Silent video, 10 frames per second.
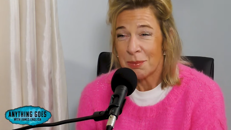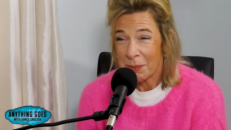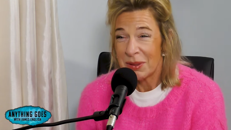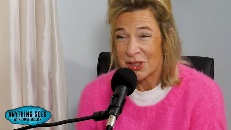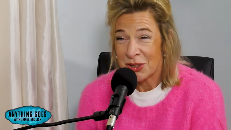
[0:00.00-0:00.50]
the
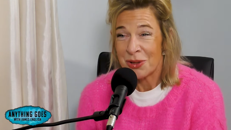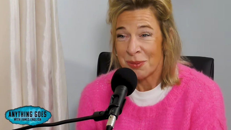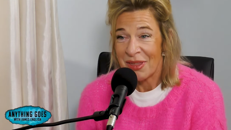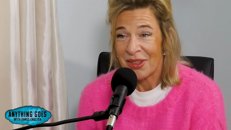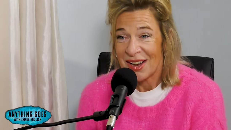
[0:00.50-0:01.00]
people that do the
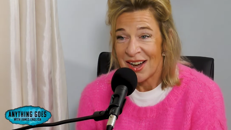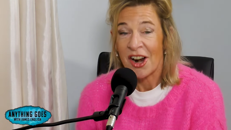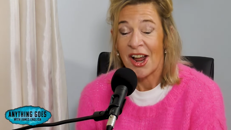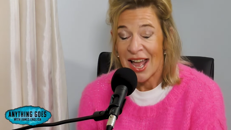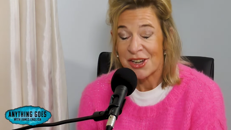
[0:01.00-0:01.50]
weather,
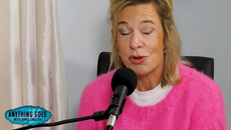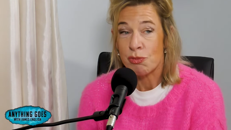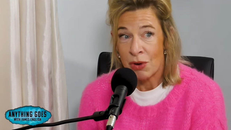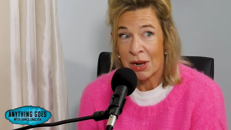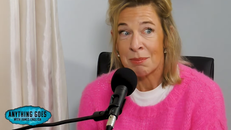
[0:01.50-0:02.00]
and I had to
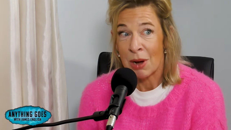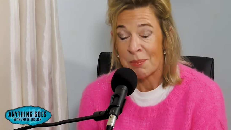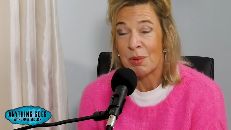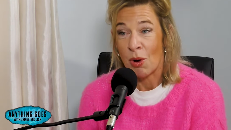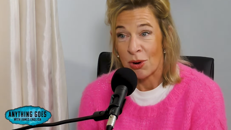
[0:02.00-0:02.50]
ring my
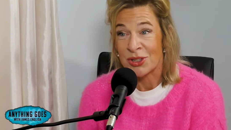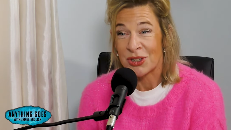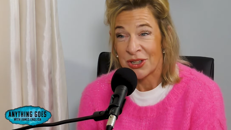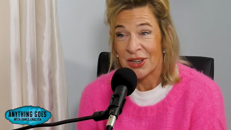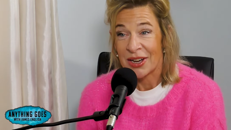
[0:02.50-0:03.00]

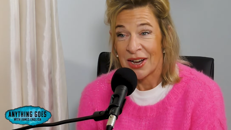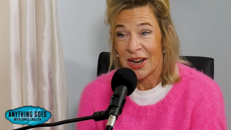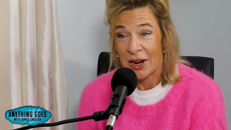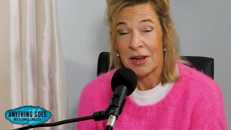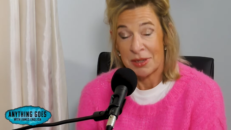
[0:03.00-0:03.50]
boss.
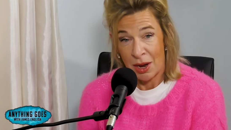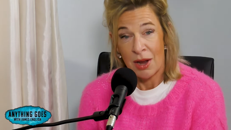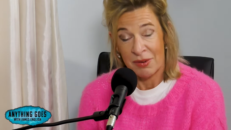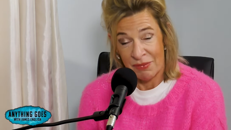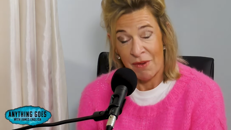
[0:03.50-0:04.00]
And I had,
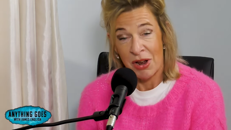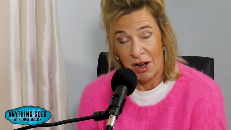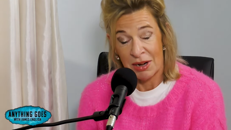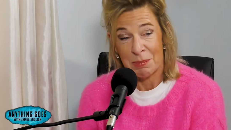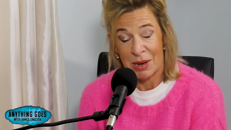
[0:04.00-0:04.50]
I had a very
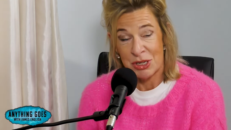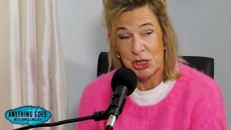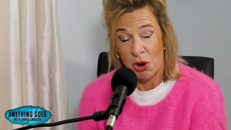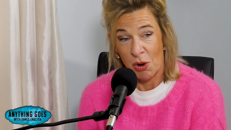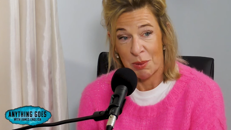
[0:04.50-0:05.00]
highly paid
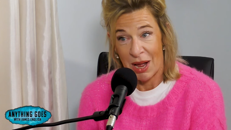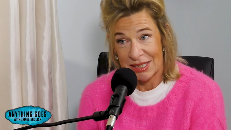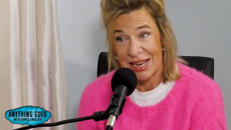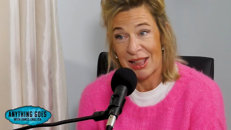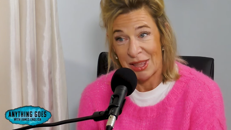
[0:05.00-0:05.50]
job
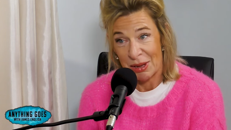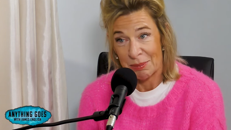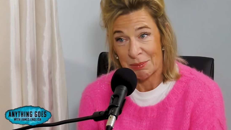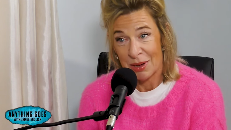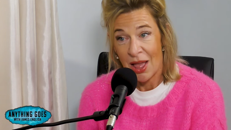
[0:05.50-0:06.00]
and tell
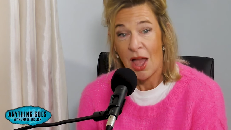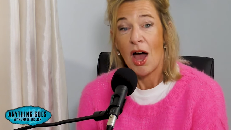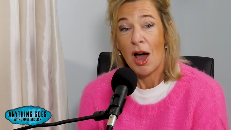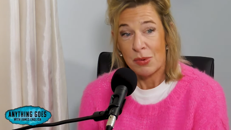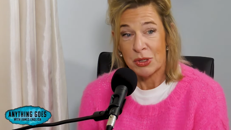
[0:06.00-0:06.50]
him
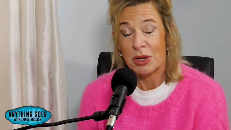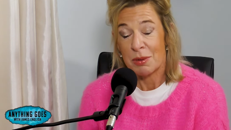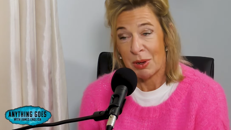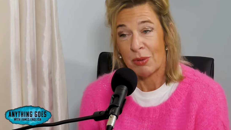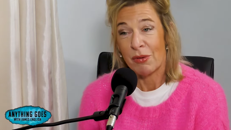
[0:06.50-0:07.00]
I was going
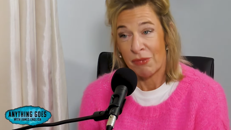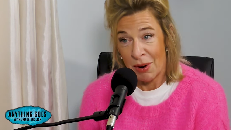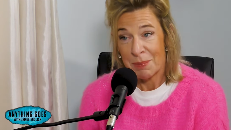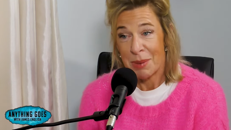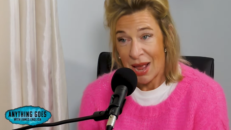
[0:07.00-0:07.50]
to be on the
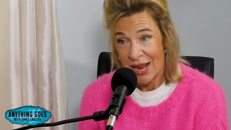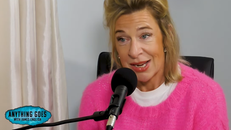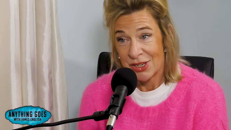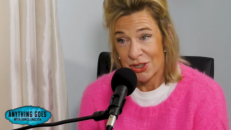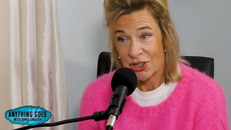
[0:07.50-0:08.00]
front
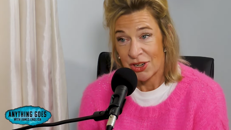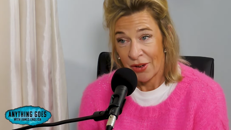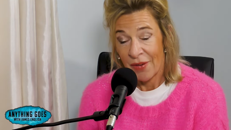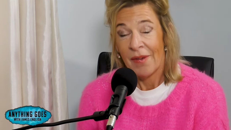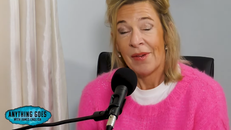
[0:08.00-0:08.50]
page
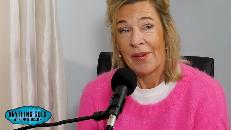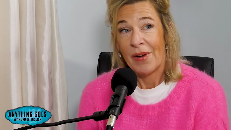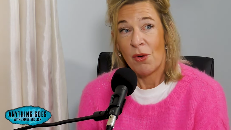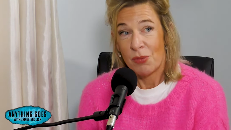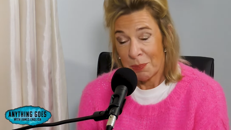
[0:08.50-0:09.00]

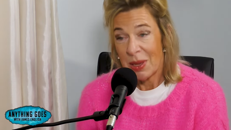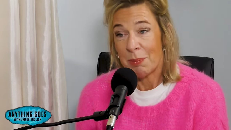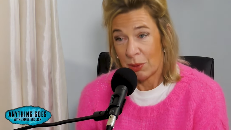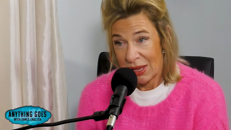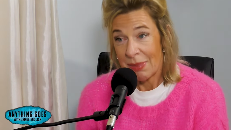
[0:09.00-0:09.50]
of the
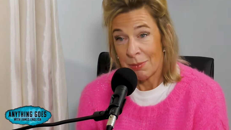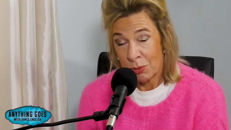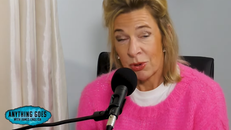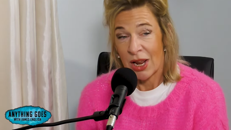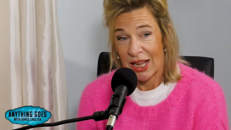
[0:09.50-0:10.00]
people in the
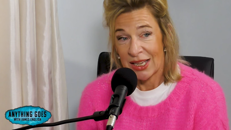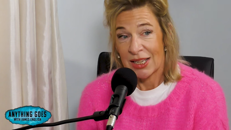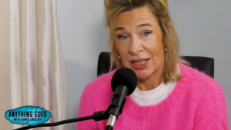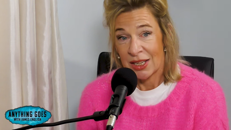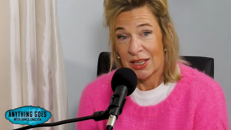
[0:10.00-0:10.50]
morning
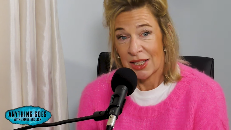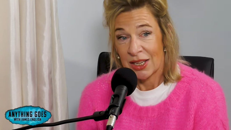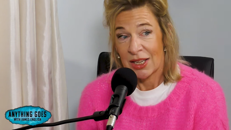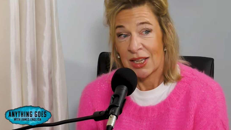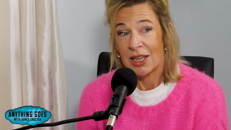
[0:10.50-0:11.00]

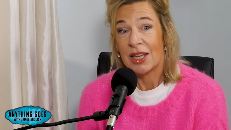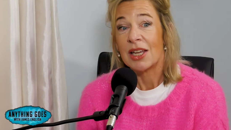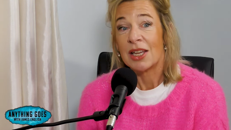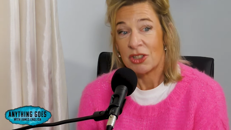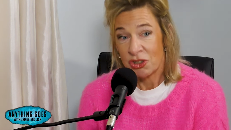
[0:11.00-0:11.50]

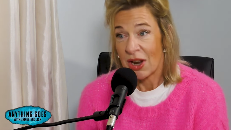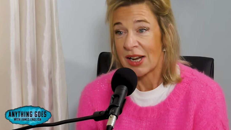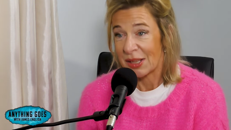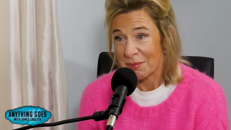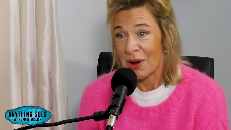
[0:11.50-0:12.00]

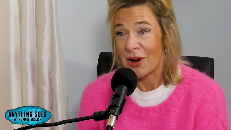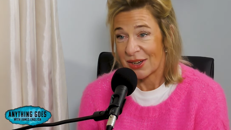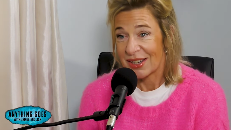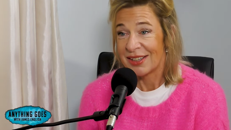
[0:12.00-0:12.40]
straddling Mark.